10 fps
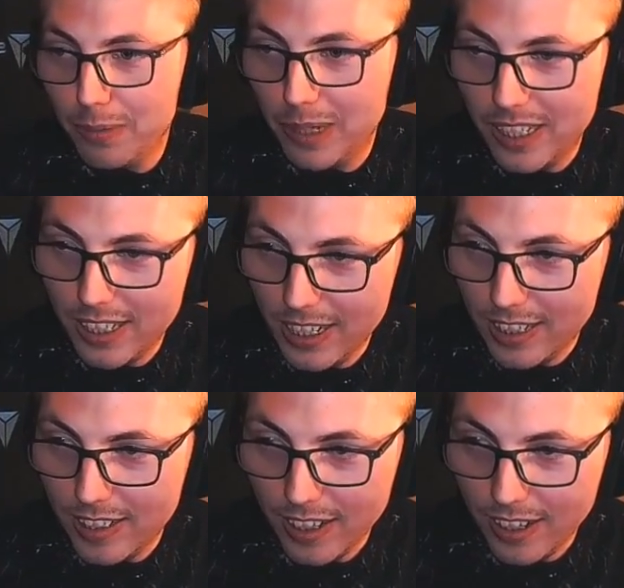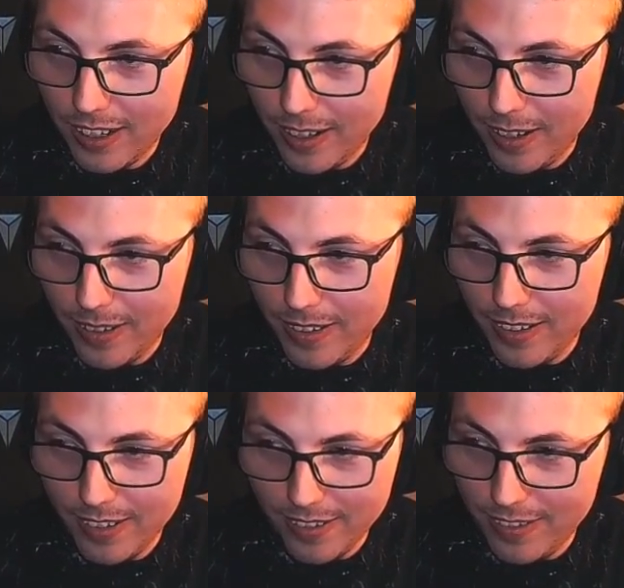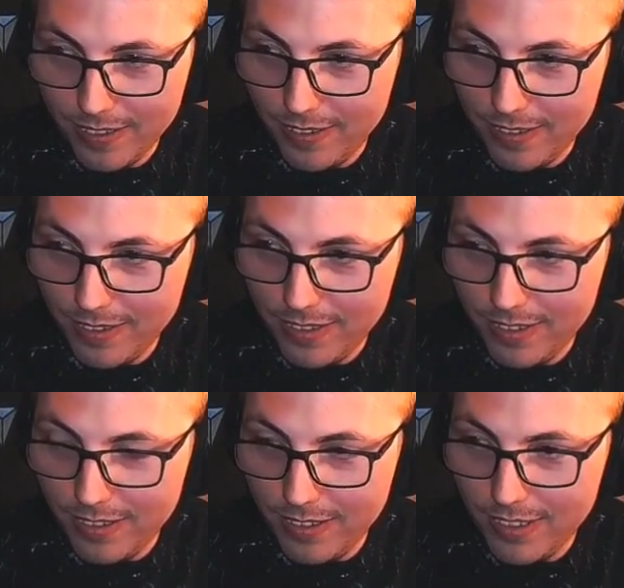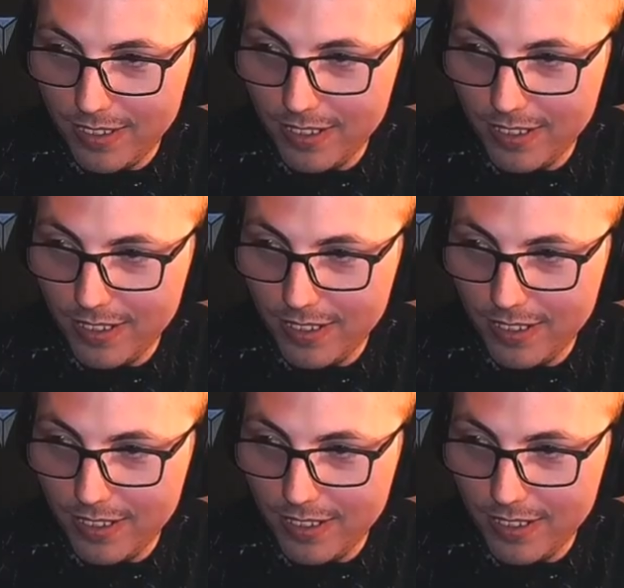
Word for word: which is... That's incredible.